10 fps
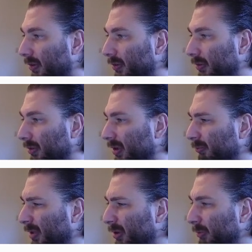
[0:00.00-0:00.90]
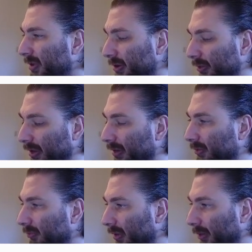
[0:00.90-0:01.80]
So why don't we just do that
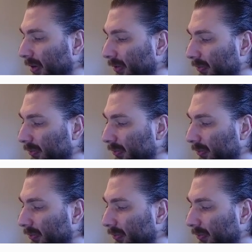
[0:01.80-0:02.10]
right away.